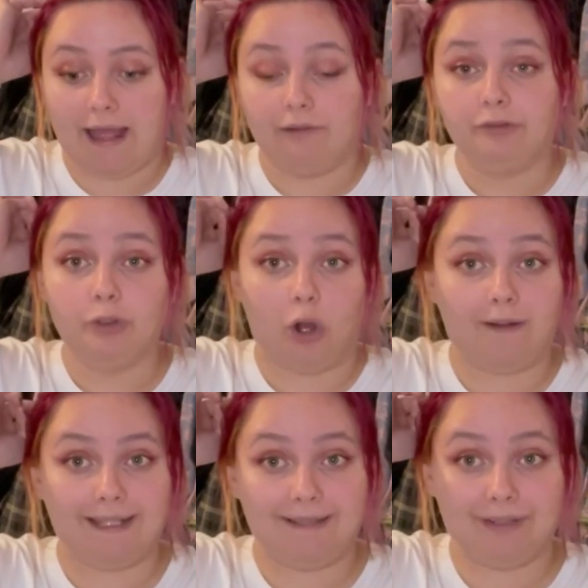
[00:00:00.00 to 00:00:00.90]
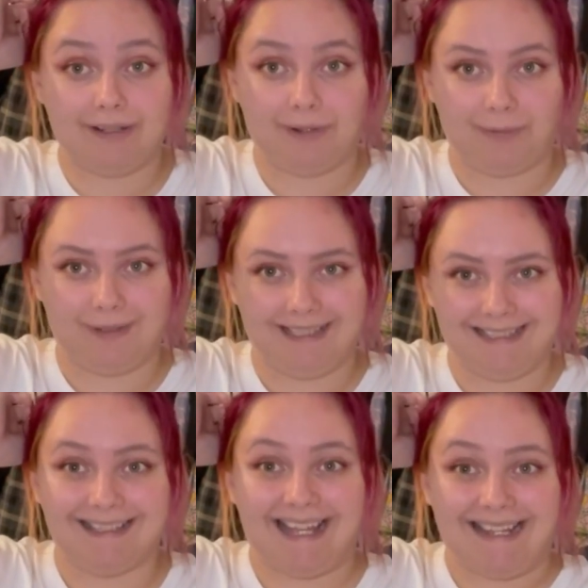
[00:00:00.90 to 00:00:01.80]
Not even a week
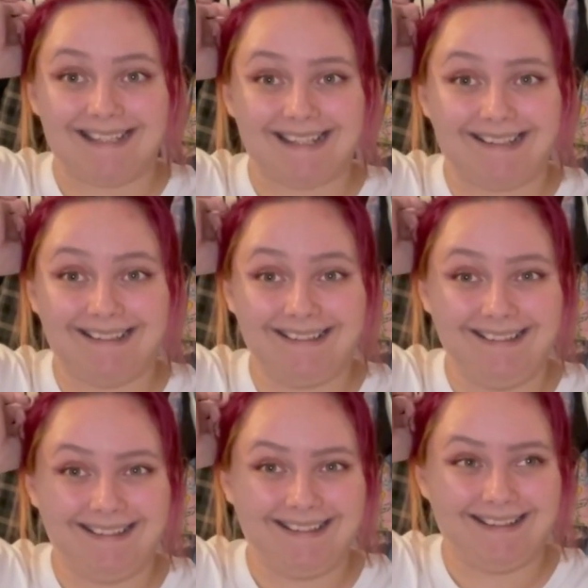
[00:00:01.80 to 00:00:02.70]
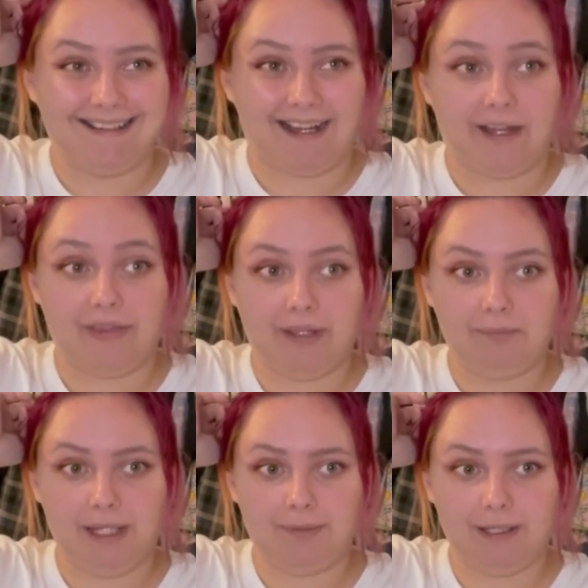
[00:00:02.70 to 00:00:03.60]
later, I think
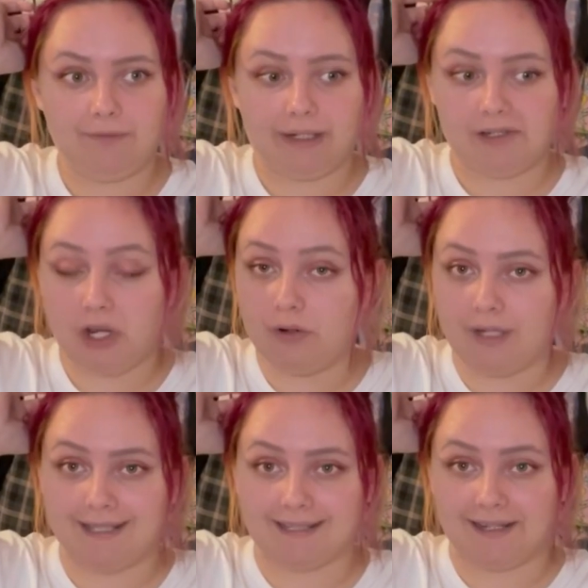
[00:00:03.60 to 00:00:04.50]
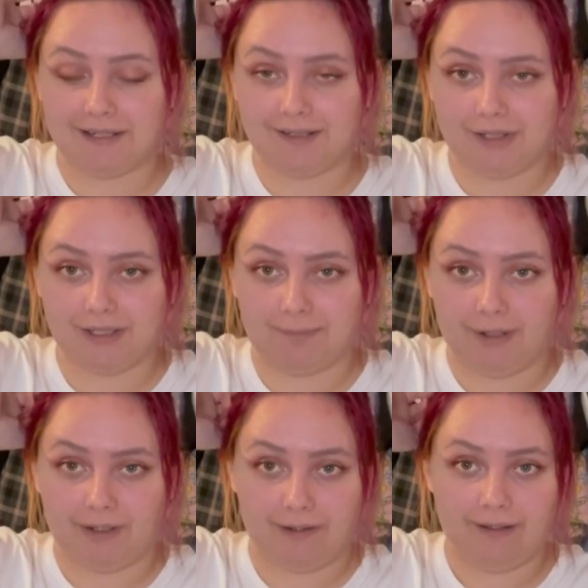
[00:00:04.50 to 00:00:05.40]
maybe even like 2 days later, she
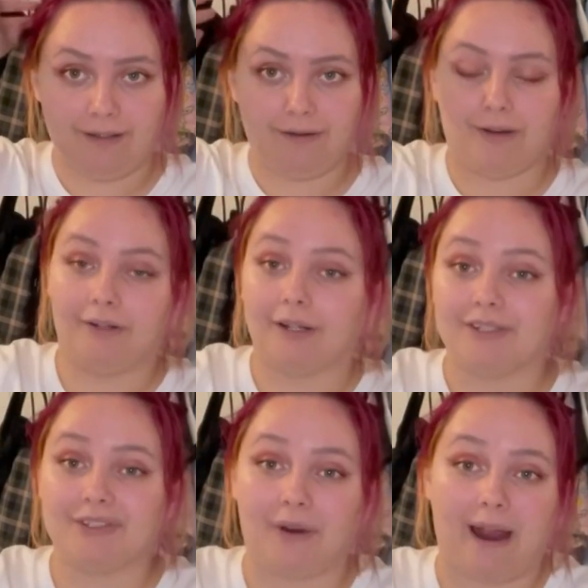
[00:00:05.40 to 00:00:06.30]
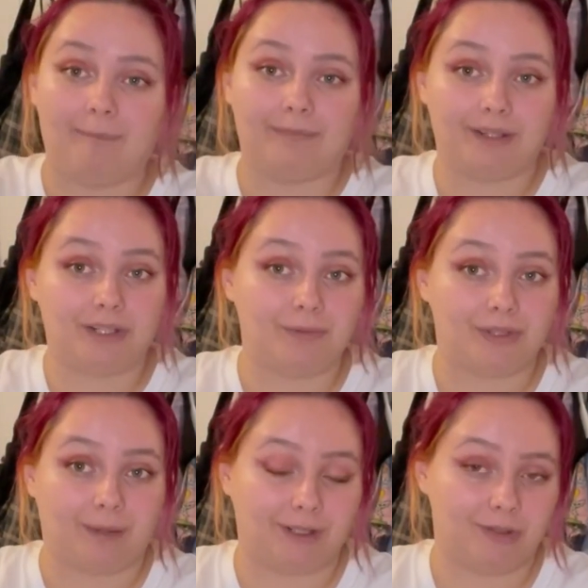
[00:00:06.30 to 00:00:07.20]
put on her Instagram that she was
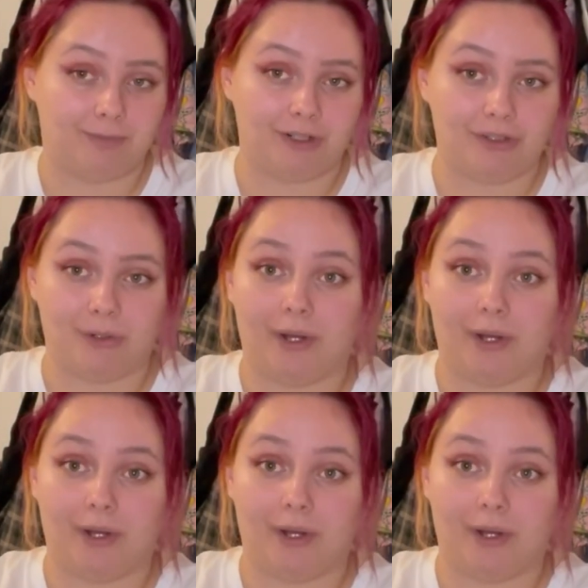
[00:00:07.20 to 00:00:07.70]
coming to Bristol.